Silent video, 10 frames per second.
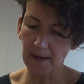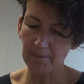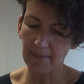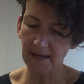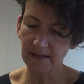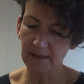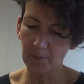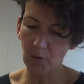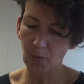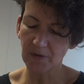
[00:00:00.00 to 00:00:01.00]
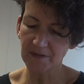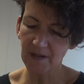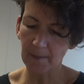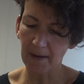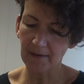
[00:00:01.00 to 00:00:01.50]
and make the moment
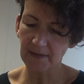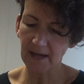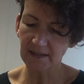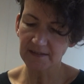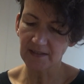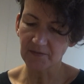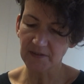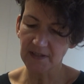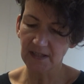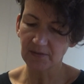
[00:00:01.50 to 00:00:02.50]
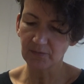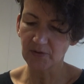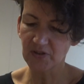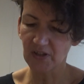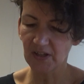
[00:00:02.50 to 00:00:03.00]
about the activity.
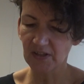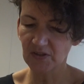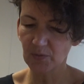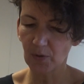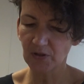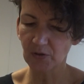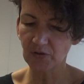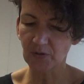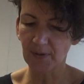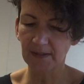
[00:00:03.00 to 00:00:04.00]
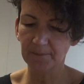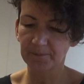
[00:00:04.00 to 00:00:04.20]
Return to what you're doing